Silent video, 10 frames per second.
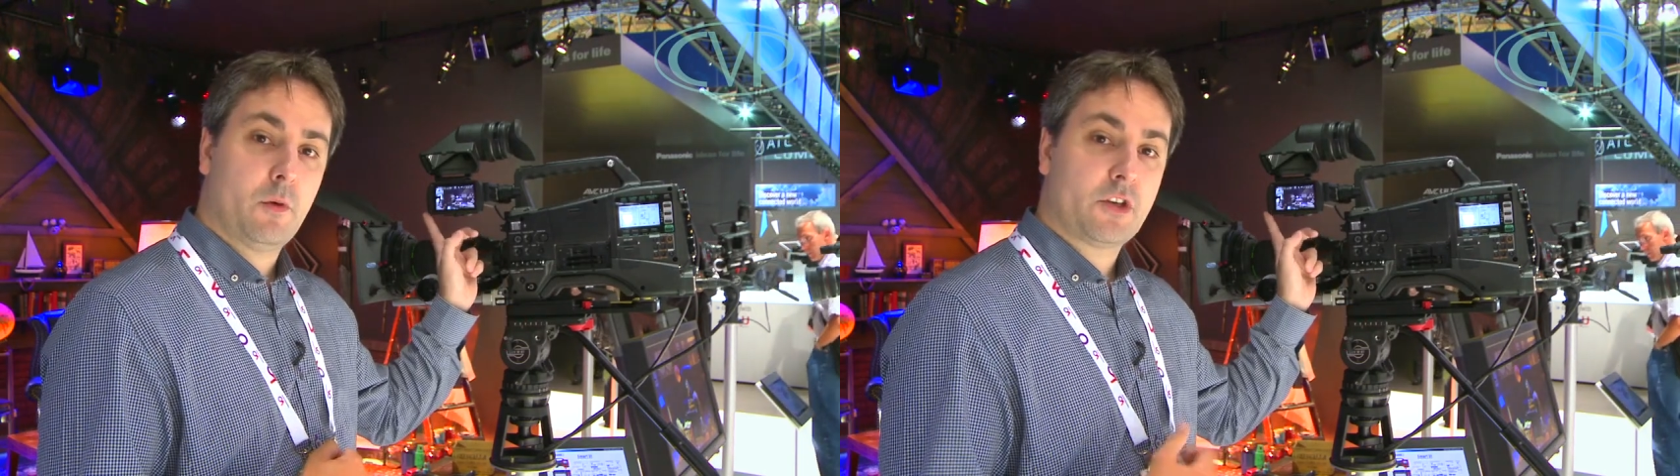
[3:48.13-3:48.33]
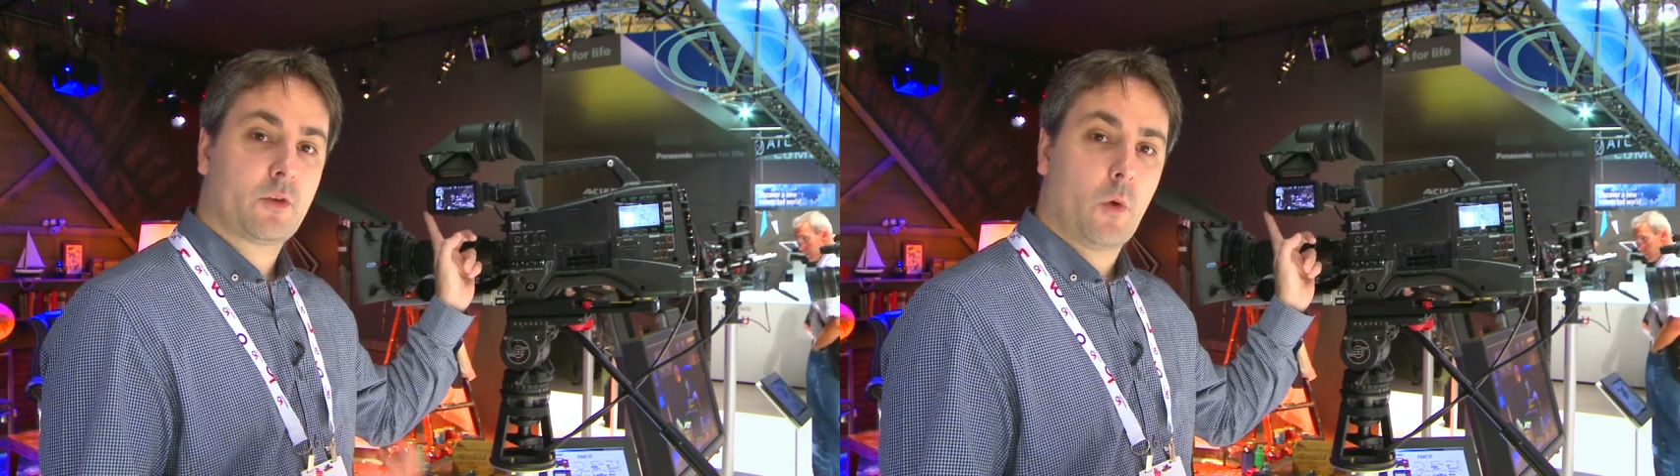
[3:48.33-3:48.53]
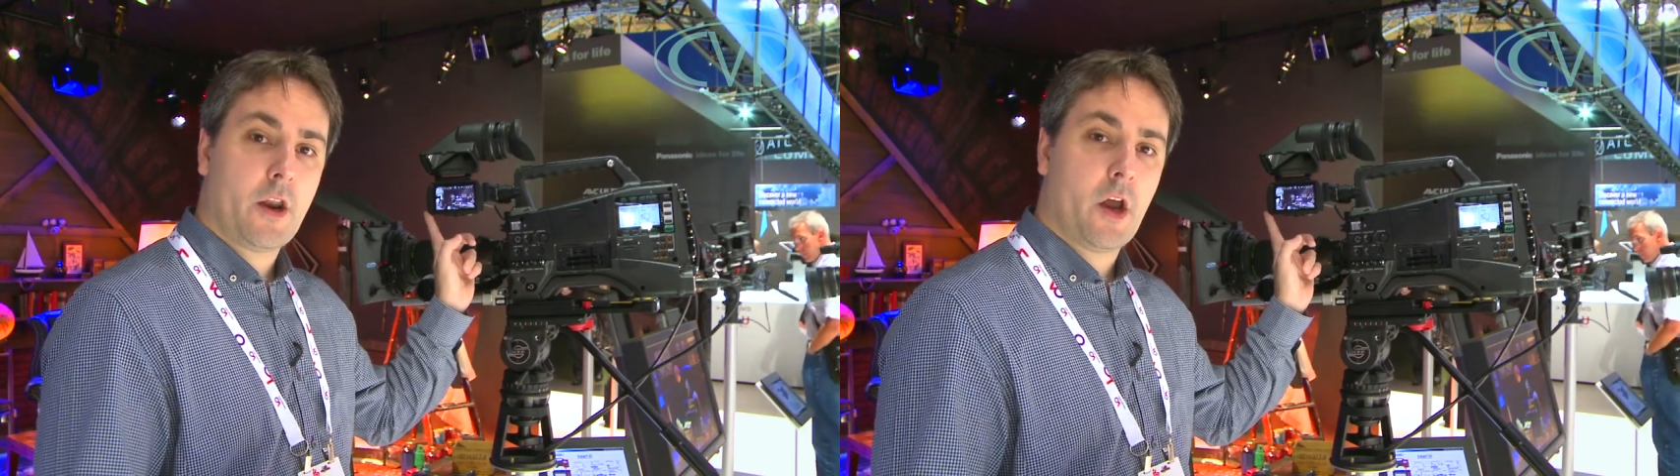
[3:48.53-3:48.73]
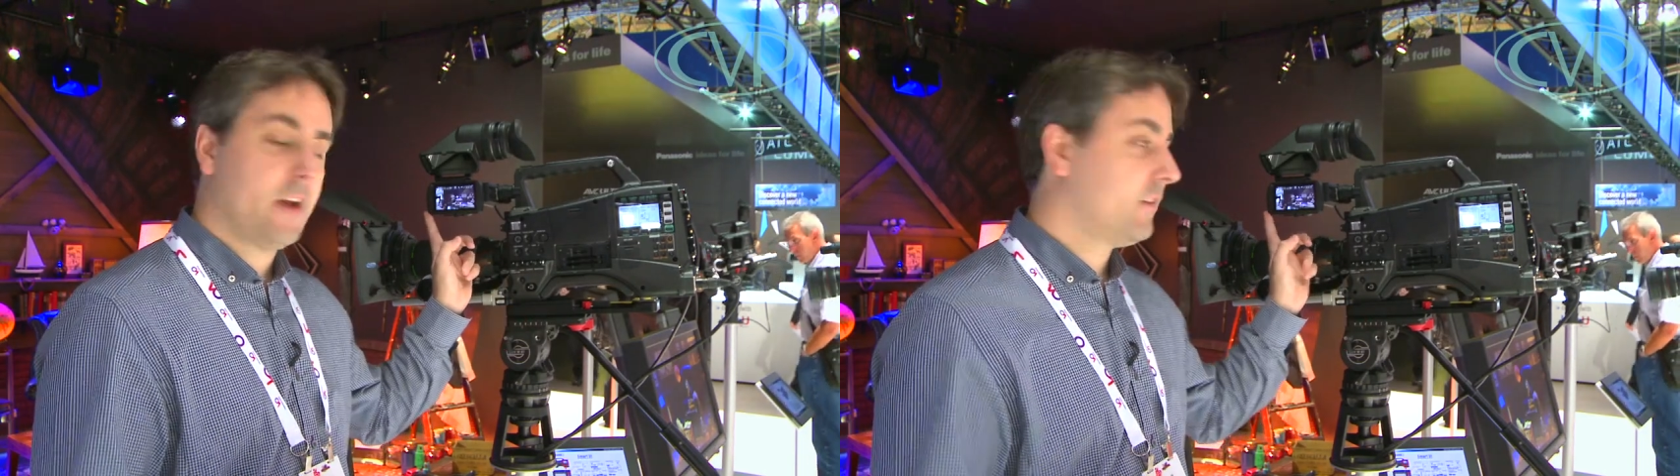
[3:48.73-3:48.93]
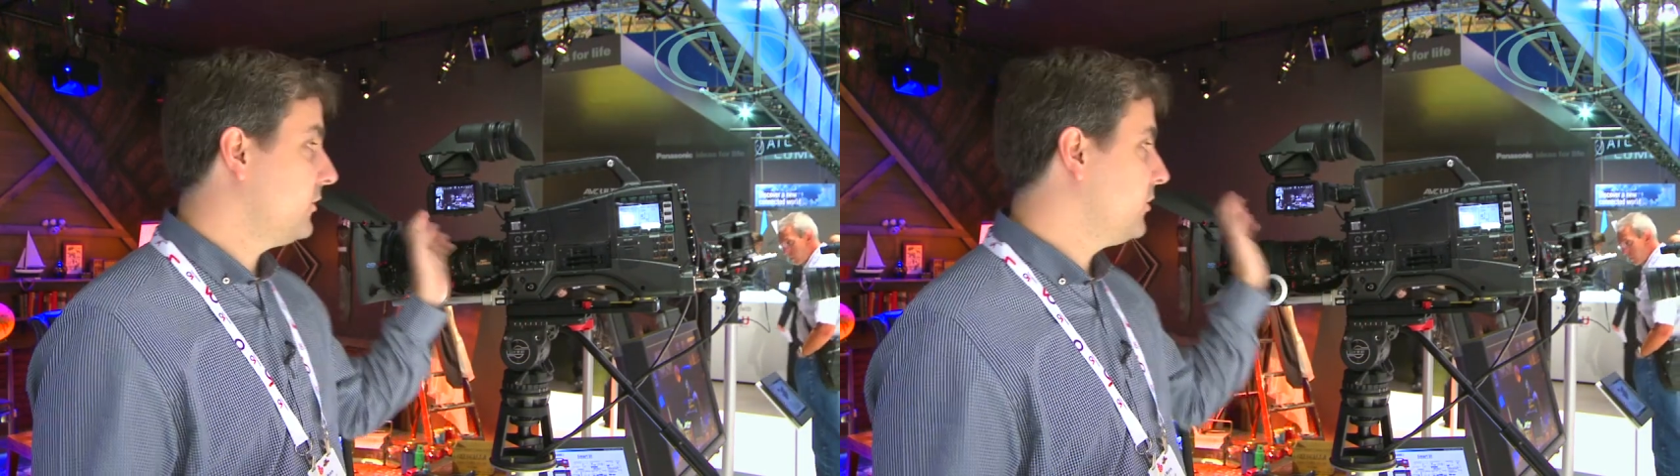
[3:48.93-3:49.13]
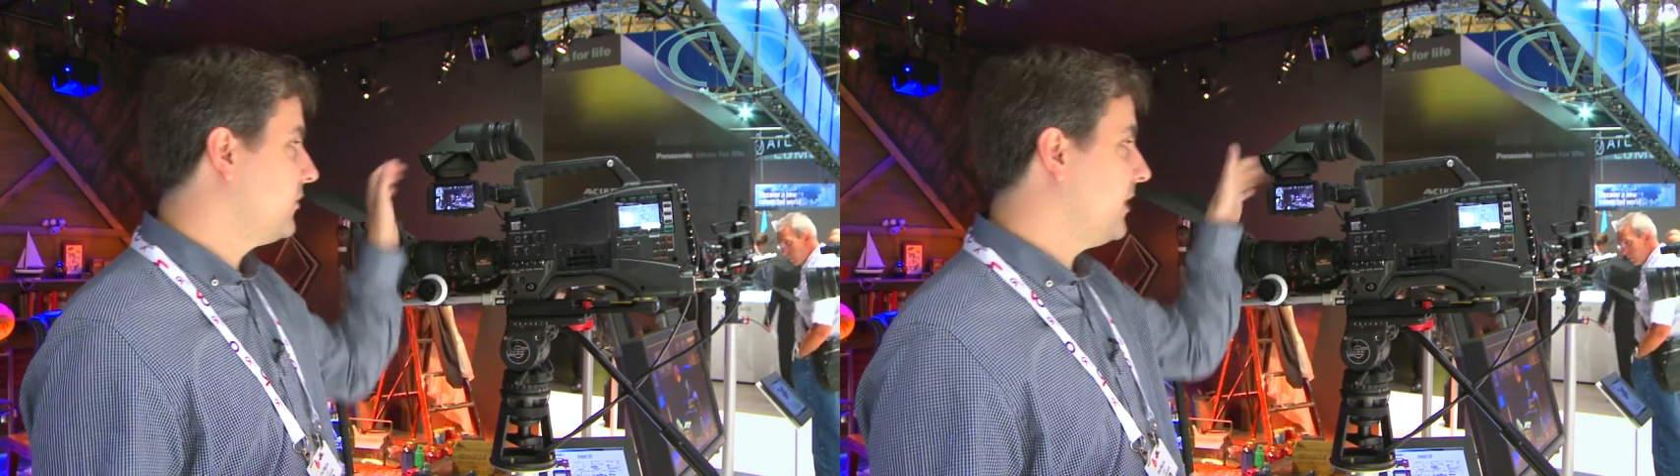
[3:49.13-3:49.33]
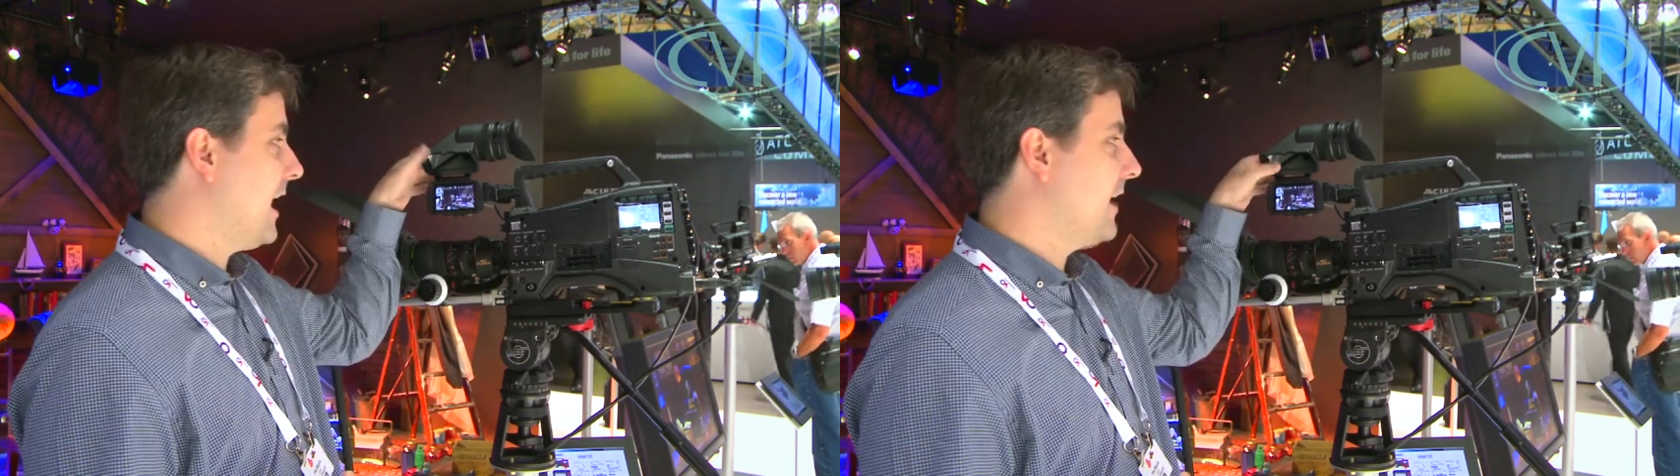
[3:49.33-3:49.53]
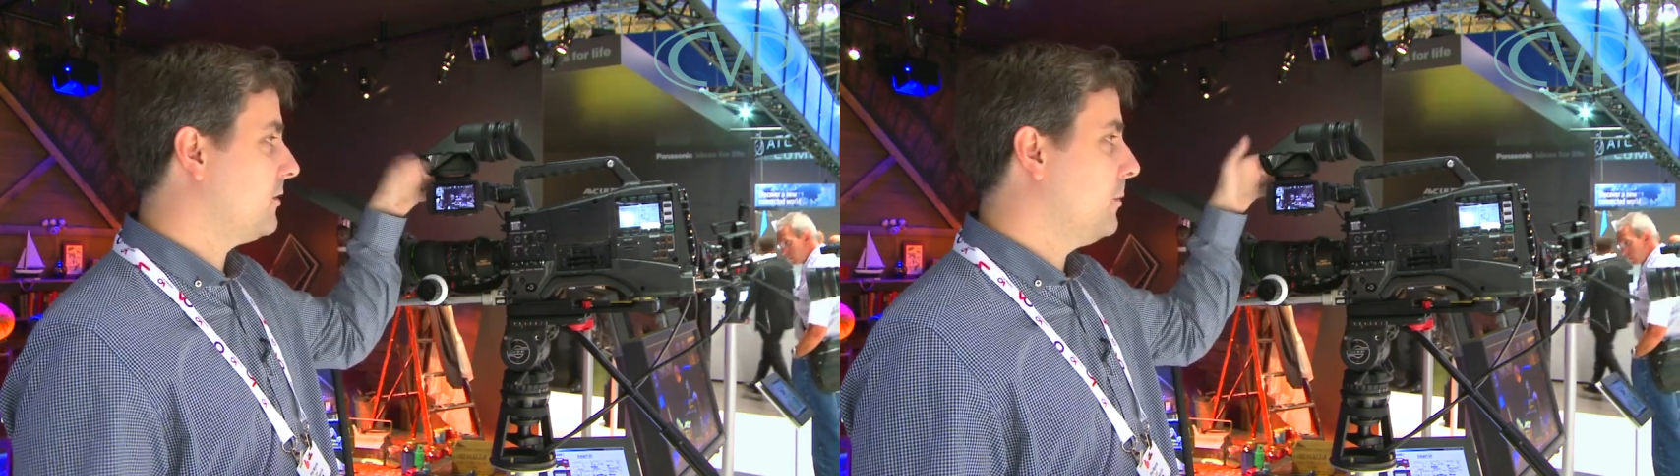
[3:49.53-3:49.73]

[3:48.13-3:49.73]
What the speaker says: which is quite nice. As you can see, it has a